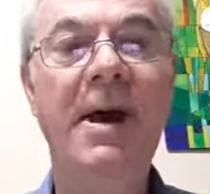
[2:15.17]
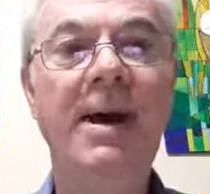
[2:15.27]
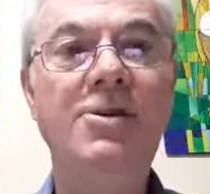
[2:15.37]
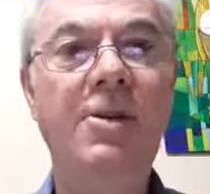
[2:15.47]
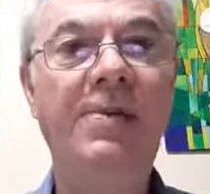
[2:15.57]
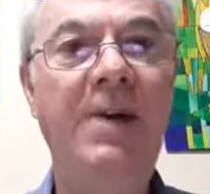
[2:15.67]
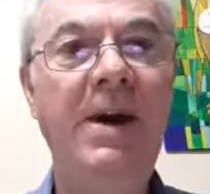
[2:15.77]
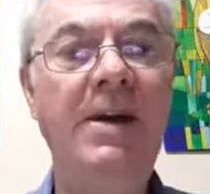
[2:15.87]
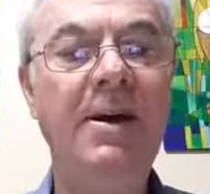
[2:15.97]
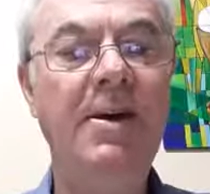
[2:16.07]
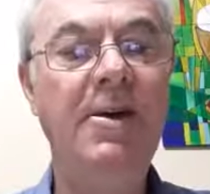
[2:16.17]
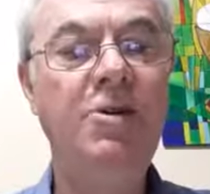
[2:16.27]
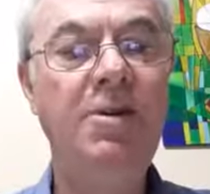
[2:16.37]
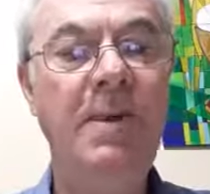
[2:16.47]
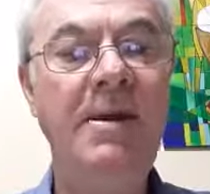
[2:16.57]
as your failure
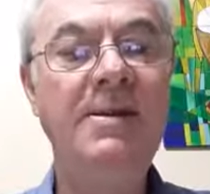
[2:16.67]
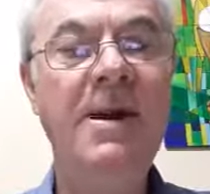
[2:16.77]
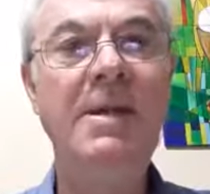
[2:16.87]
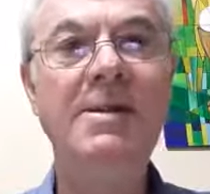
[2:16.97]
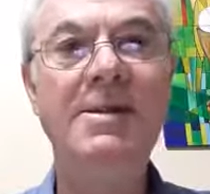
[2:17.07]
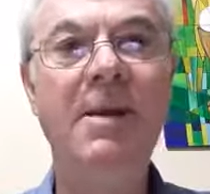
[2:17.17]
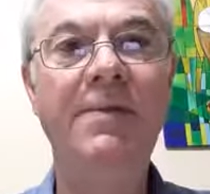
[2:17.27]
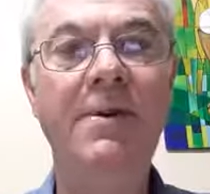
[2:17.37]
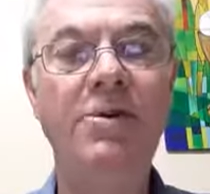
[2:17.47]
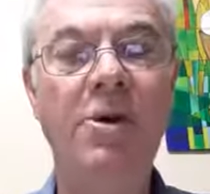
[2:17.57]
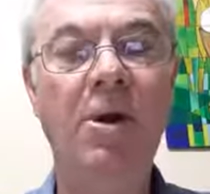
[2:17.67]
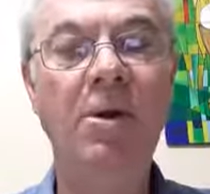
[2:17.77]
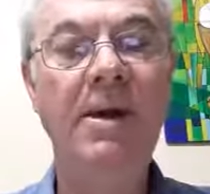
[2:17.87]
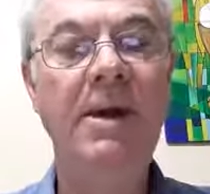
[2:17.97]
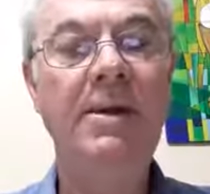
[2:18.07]
to maintain
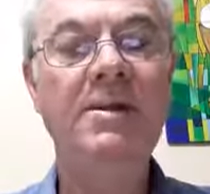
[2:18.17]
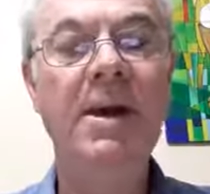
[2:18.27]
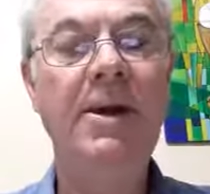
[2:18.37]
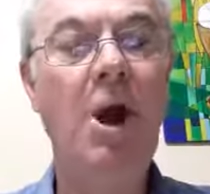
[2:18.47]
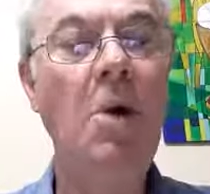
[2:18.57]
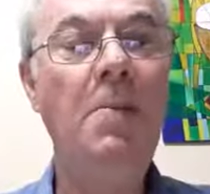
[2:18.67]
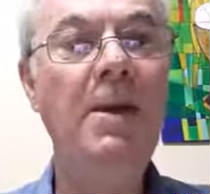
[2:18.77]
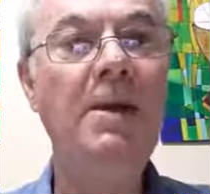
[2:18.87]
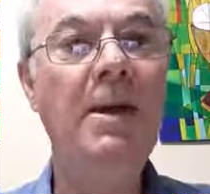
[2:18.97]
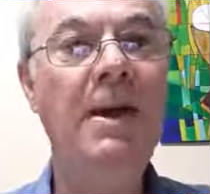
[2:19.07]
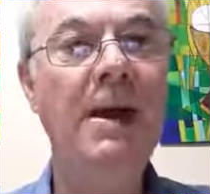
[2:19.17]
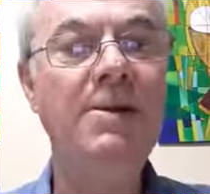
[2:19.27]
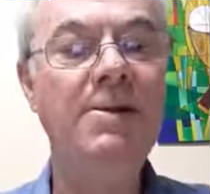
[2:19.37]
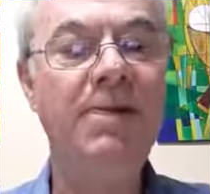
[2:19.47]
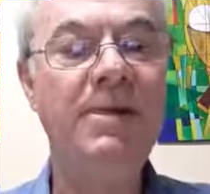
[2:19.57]
self-control is like opening the
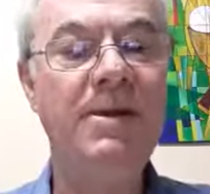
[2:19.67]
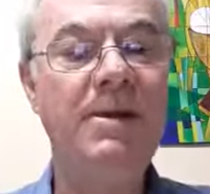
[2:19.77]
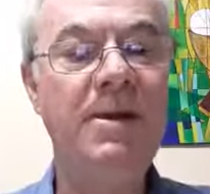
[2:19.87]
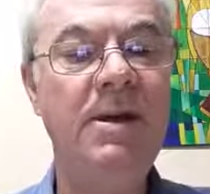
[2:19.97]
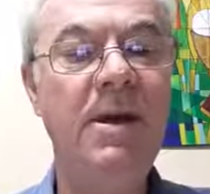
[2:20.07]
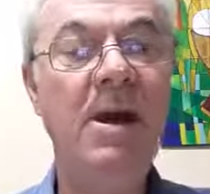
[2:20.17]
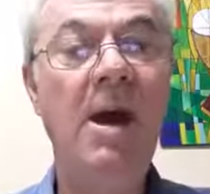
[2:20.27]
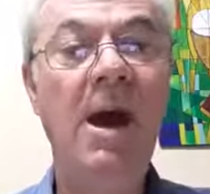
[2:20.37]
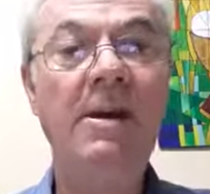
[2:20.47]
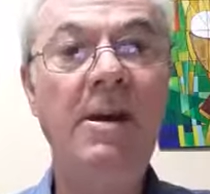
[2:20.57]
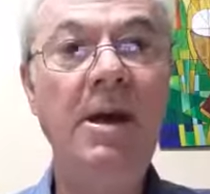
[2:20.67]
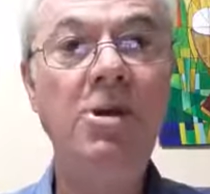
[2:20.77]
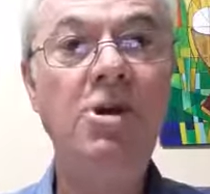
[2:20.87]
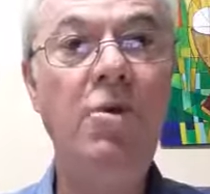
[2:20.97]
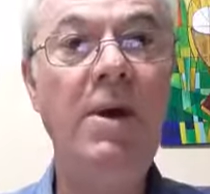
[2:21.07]
gates of the city and
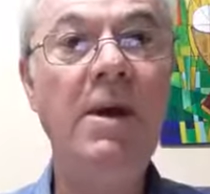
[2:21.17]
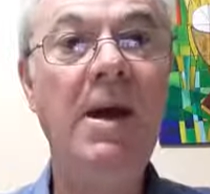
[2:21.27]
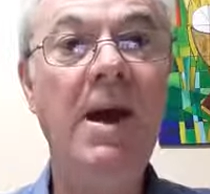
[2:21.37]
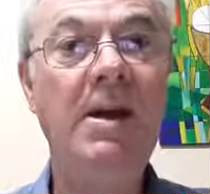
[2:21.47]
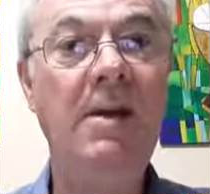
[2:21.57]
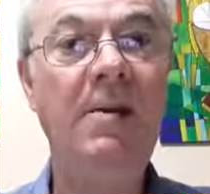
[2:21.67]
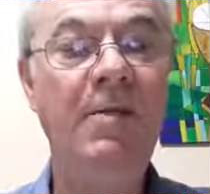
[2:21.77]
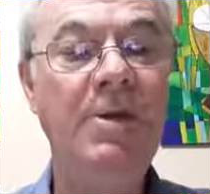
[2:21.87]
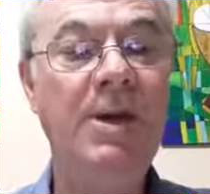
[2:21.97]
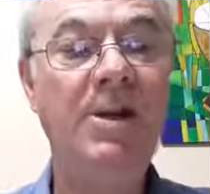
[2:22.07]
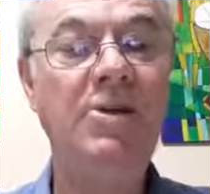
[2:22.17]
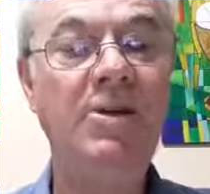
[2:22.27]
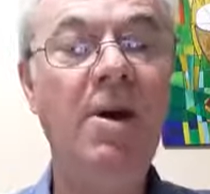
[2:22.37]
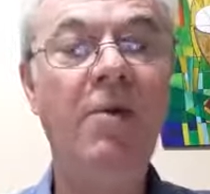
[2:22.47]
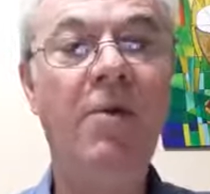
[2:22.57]
issuing an
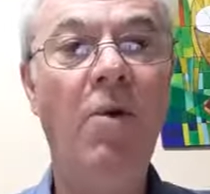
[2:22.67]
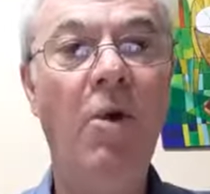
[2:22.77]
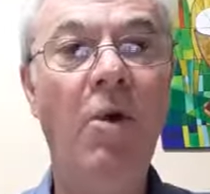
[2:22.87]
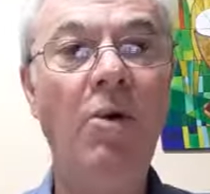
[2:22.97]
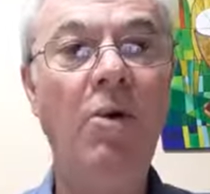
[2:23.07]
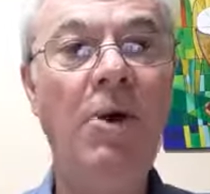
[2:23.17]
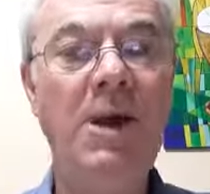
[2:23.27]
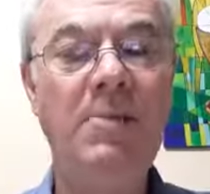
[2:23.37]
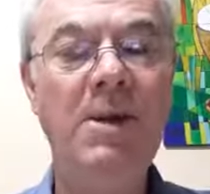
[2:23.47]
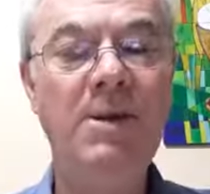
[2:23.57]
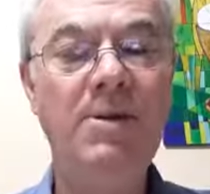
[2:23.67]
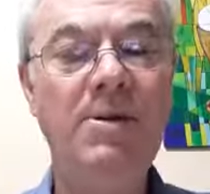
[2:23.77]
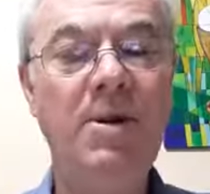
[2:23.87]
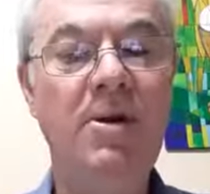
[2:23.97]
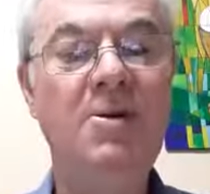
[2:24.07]
invitation for all your
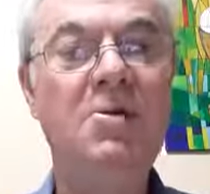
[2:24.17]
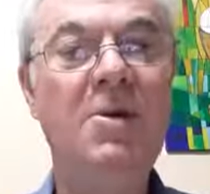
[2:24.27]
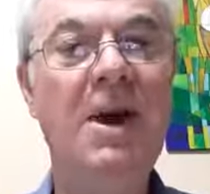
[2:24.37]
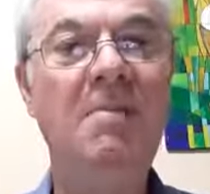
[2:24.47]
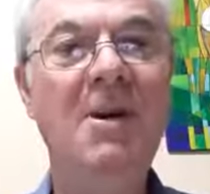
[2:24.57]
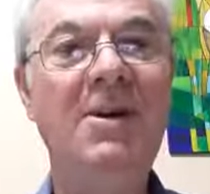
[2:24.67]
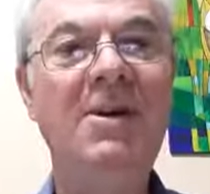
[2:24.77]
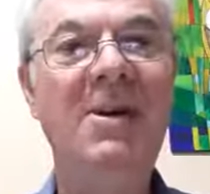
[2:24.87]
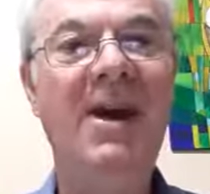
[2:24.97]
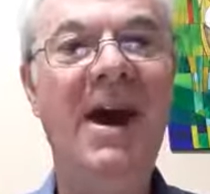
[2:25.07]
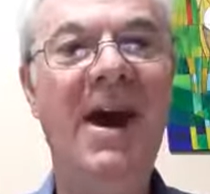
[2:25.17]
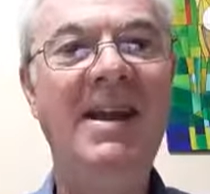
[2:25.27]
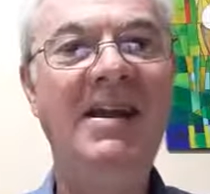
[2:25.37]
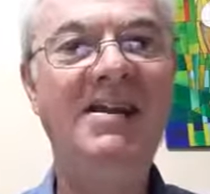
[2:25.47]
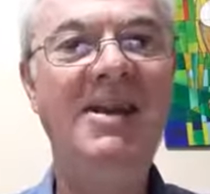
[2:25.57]
enemies to come in
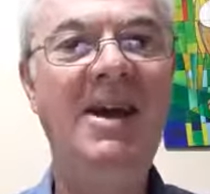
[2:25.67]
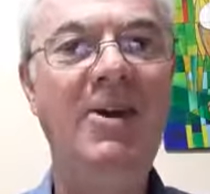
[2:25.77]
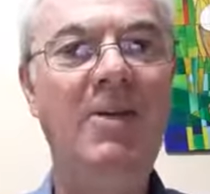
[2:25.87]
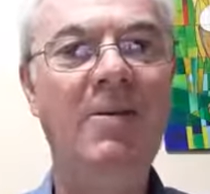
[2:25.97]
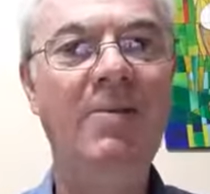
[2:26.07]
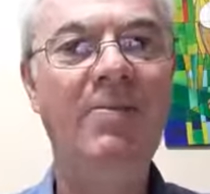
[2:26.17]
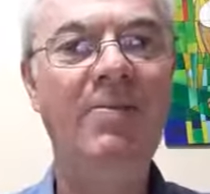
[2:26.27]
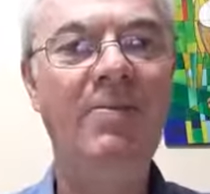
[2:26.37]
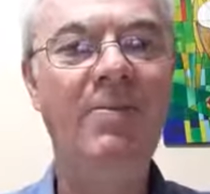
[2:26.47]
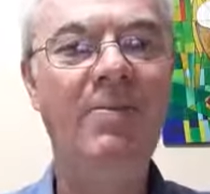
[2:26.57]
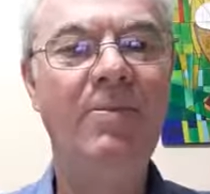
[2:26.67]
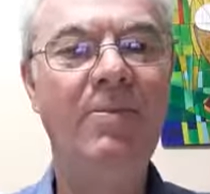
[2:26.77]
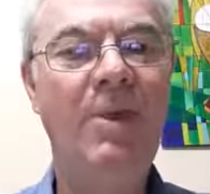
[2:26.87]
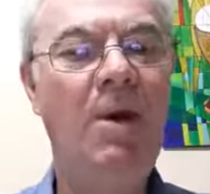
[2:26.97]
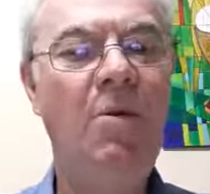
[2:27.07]
and attack you.
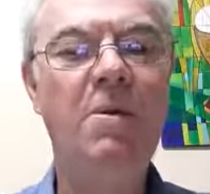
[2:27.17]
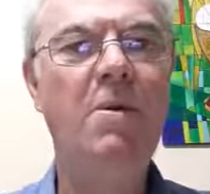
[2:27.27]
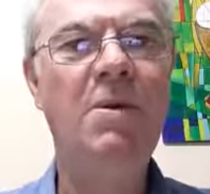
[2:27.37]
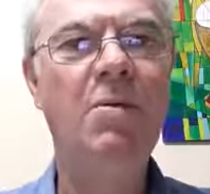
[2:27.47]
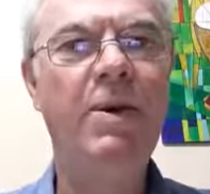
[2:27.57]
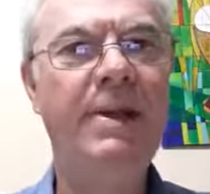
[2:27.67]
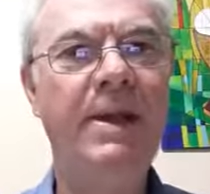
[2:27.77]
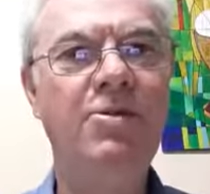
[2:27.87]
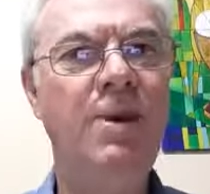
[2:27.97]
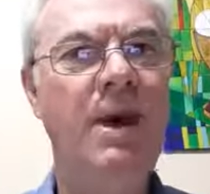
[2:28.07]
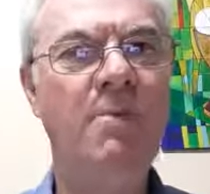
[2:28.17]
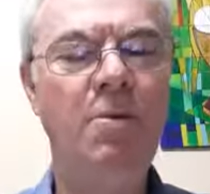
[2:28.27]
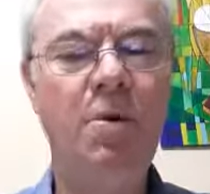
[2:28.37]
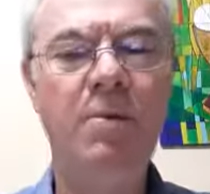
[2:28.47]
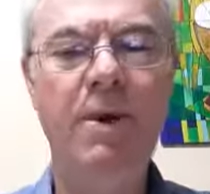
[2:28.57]
Now, we wouldn't want that to happen,
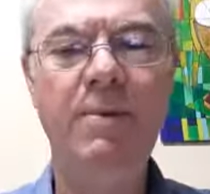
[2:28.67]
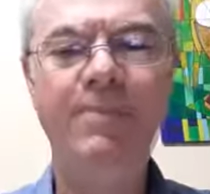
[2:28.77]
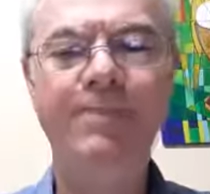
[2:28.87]
would we?